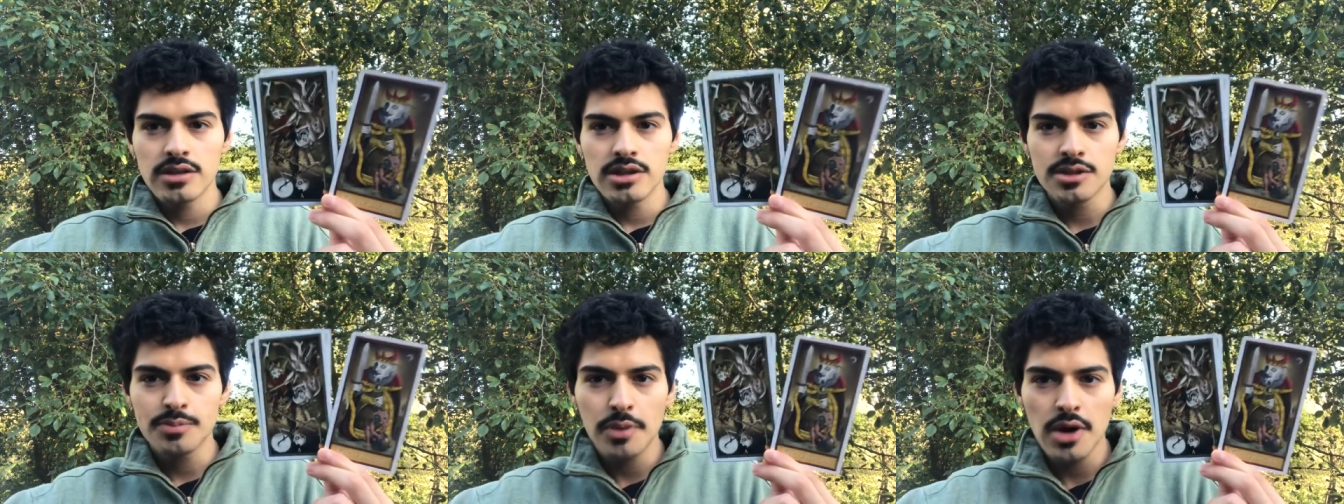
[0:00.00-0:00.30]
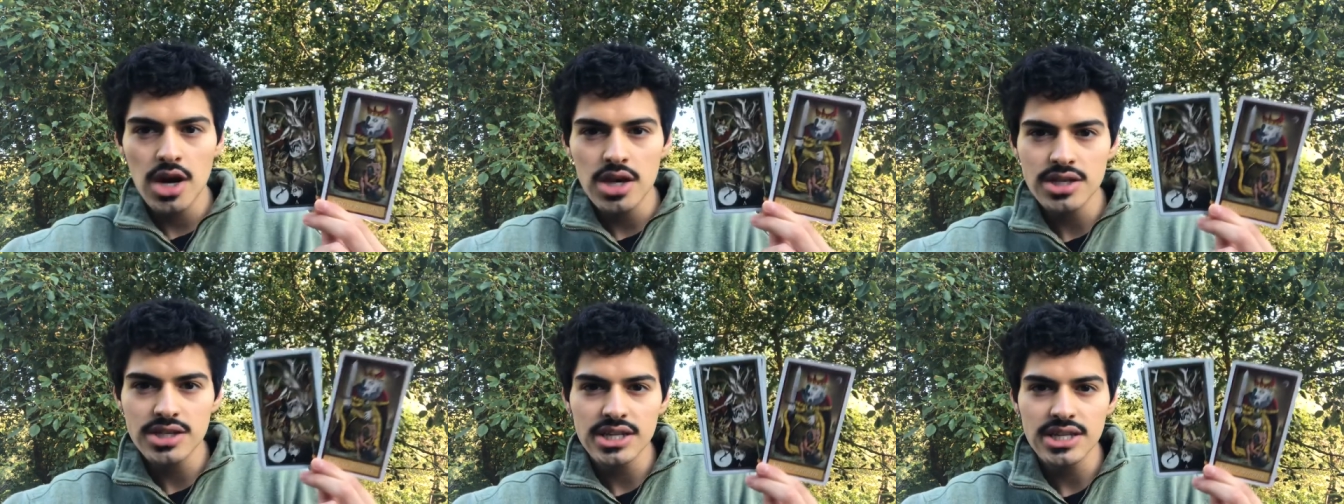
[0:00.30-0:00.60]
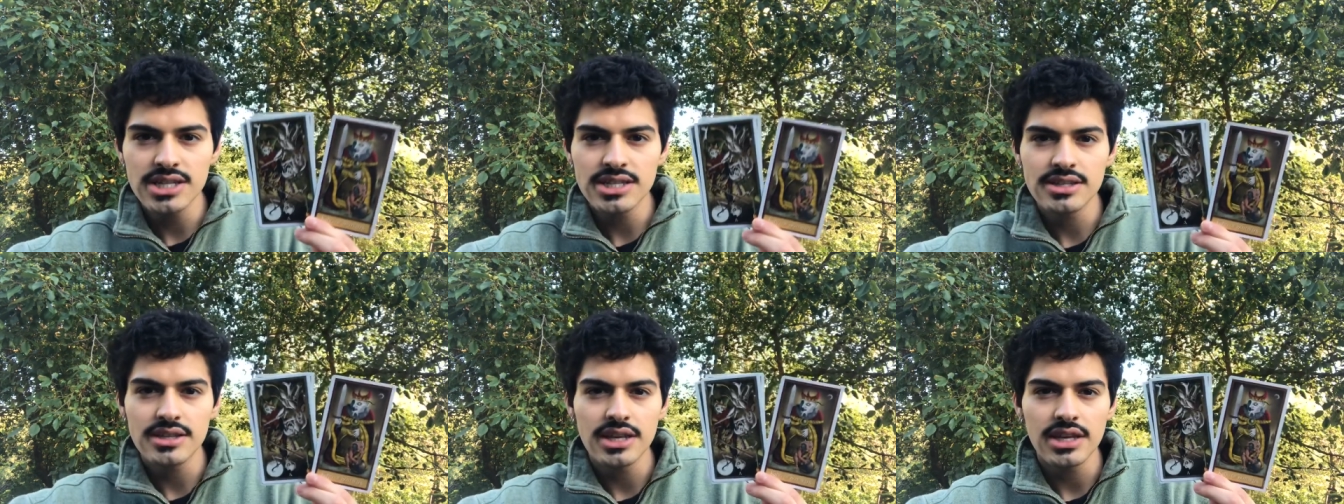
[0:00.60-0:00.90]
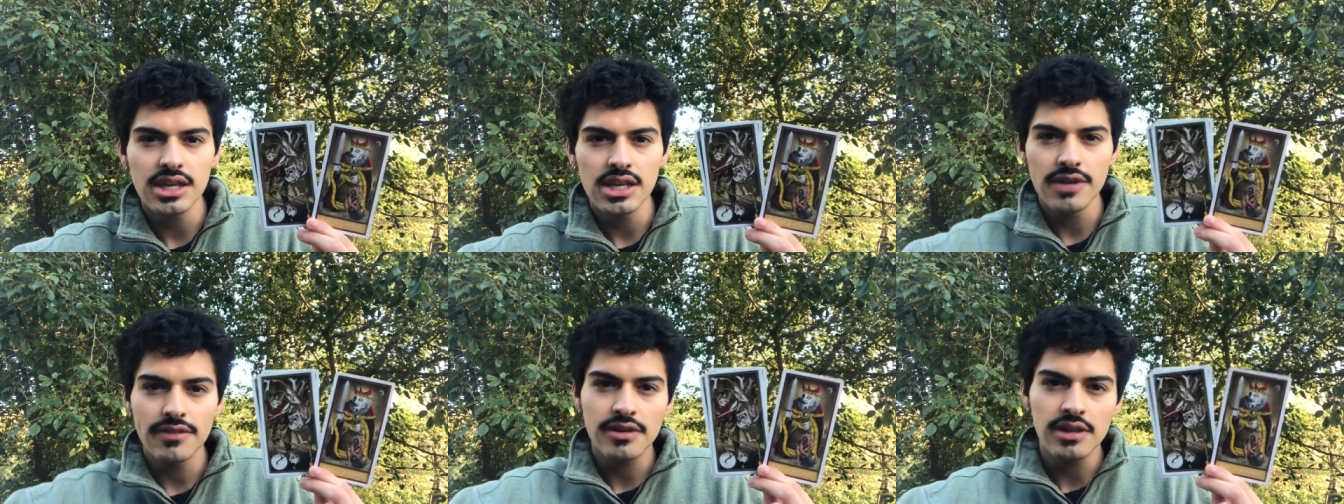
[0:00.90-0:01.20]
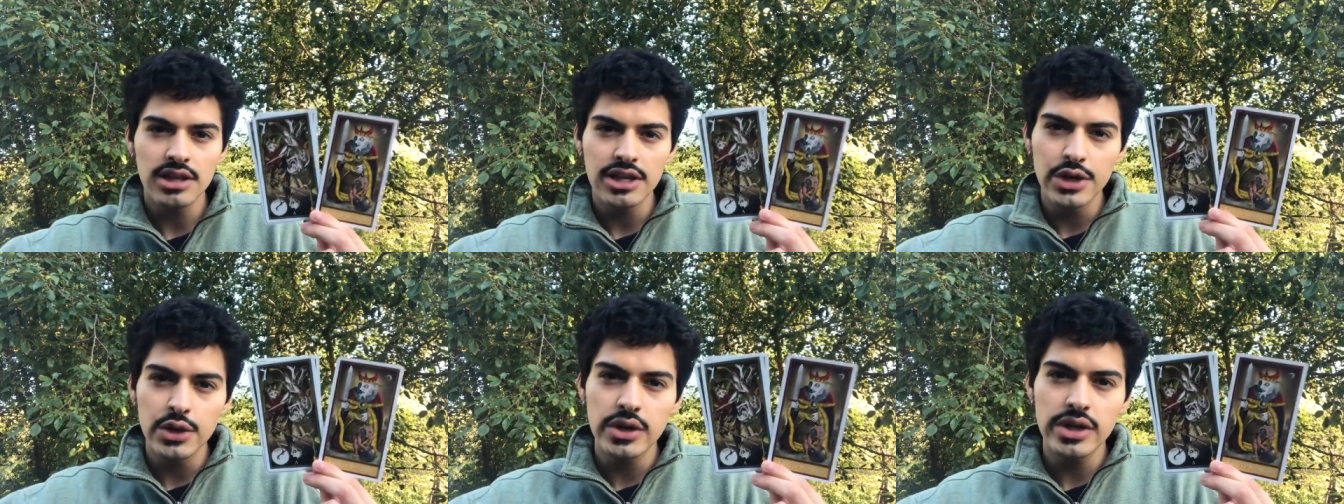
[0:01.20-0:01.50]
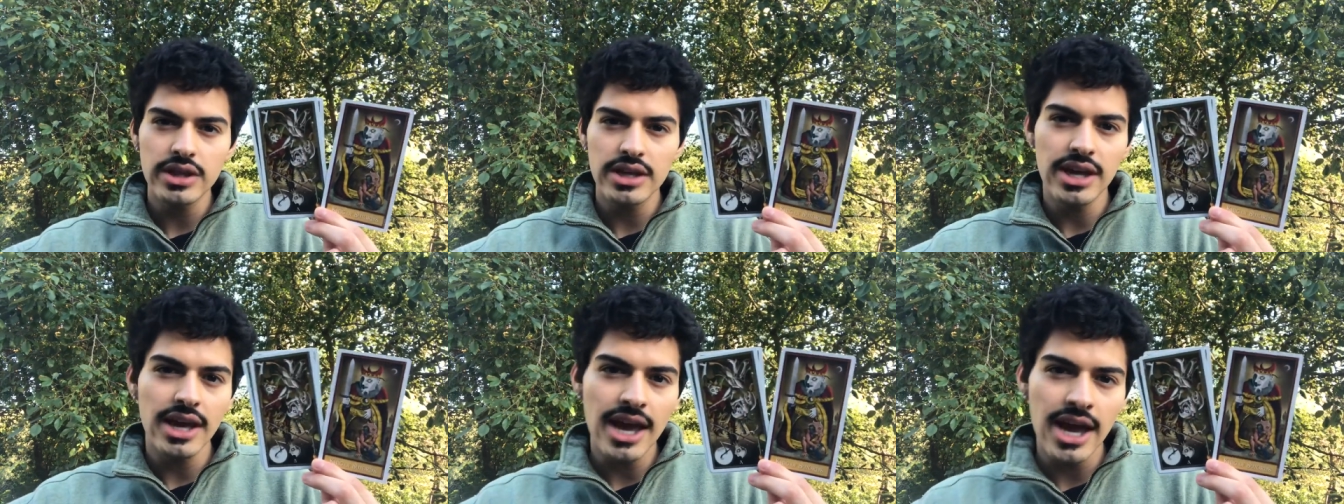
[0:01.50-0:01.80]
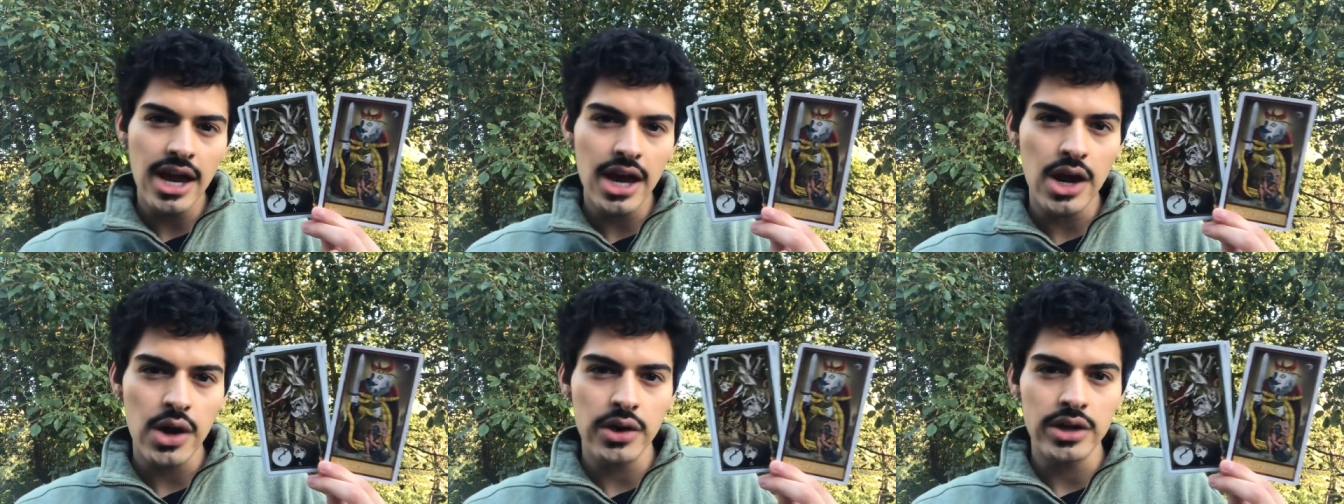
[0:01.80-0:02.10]
This person is thinking of clearing the
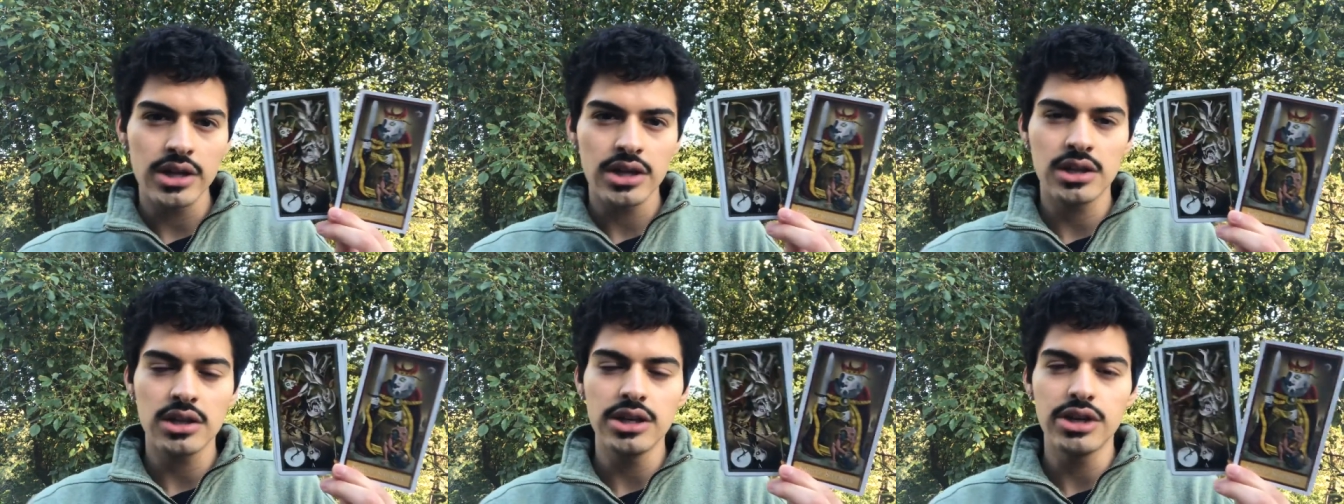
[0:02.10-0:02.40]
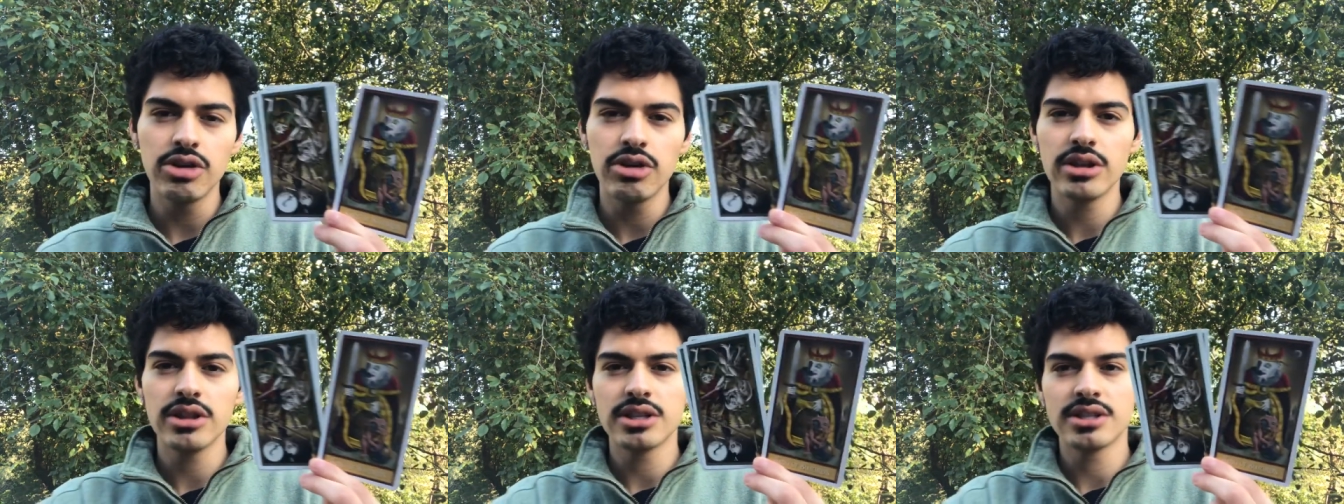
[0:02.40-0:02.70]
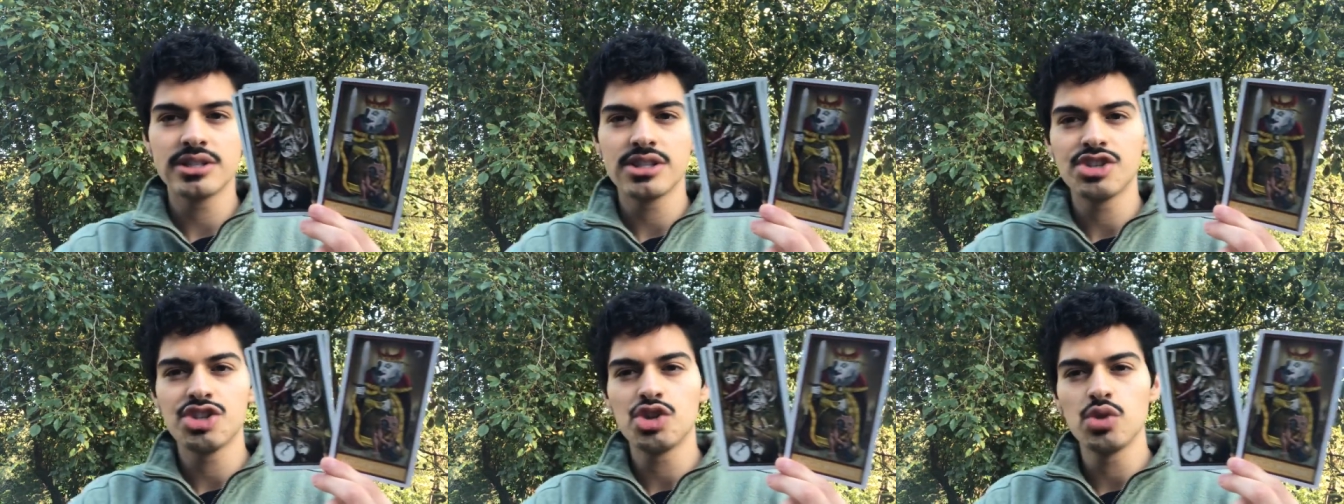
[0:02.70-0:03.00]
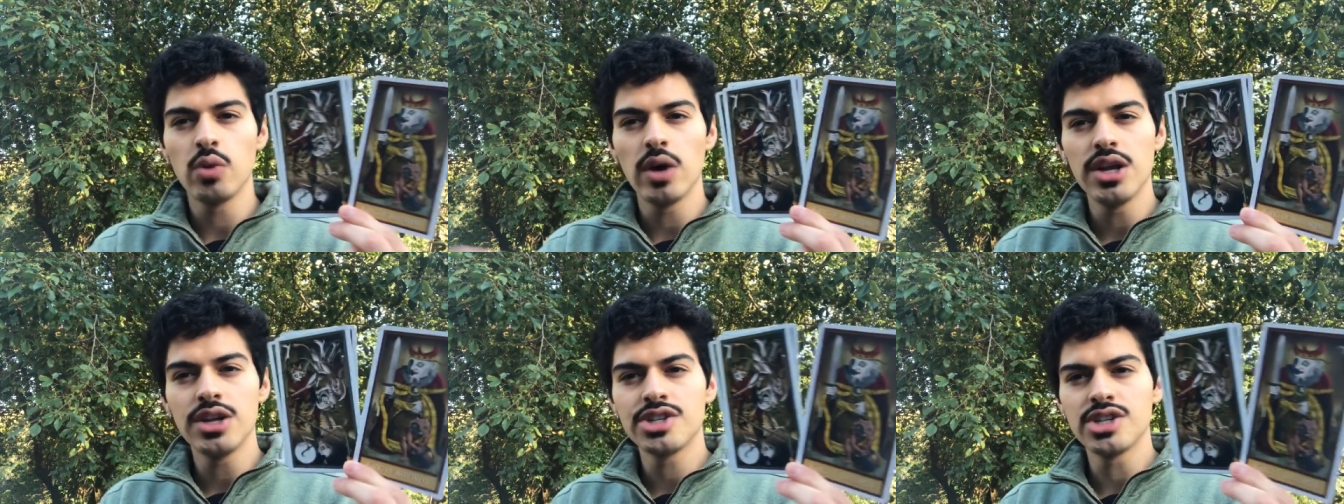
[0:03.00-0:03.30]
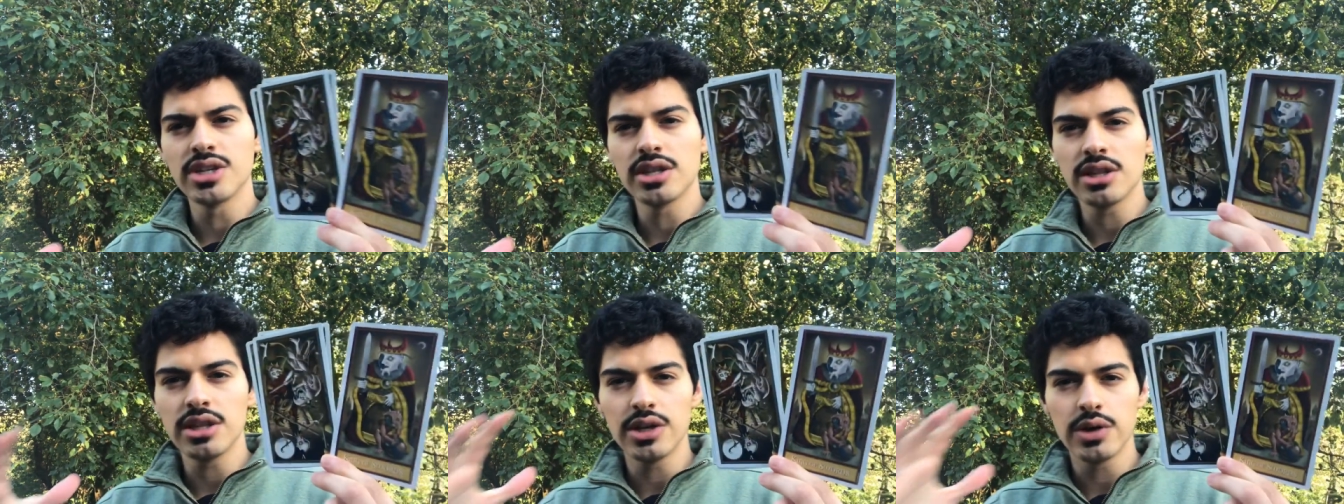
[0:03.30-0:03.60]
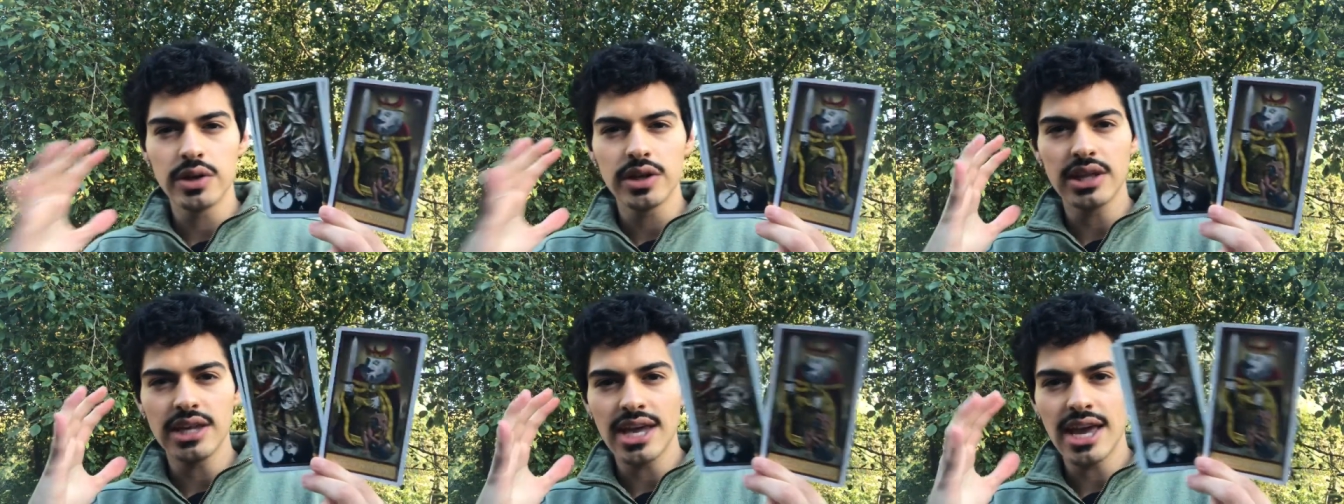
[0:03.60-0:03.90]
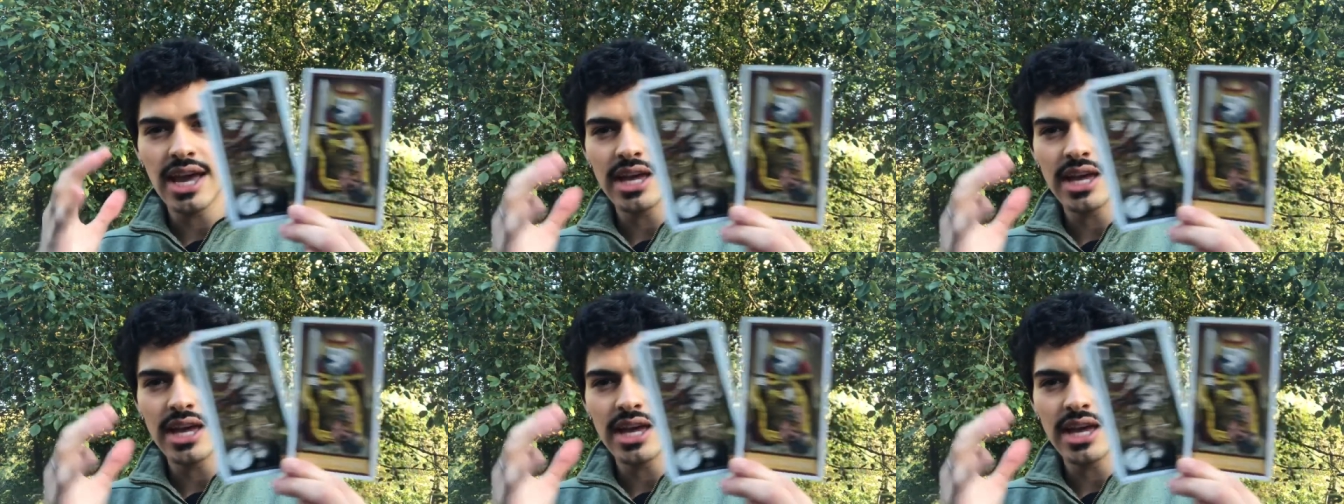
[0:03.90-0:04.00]
air and clearing the situation, clearing the